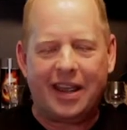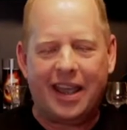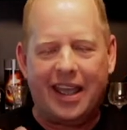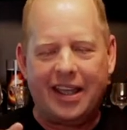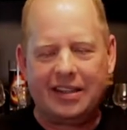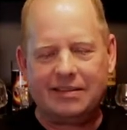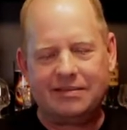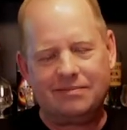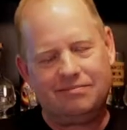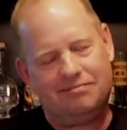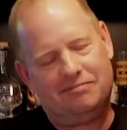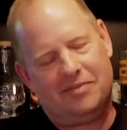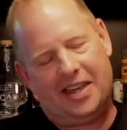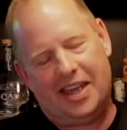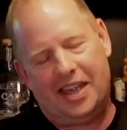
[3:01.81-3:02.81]
right?
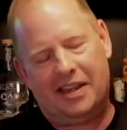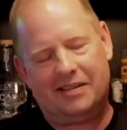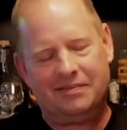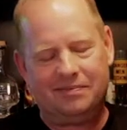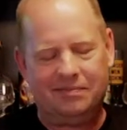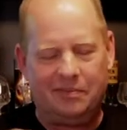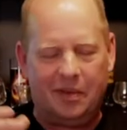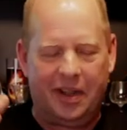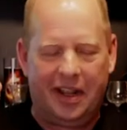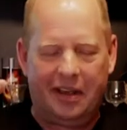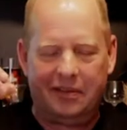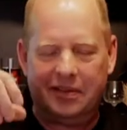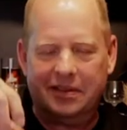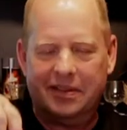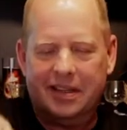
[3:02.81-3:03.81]
Well,
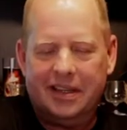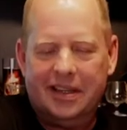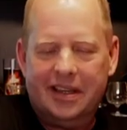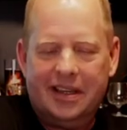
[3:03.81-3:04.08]
whatever.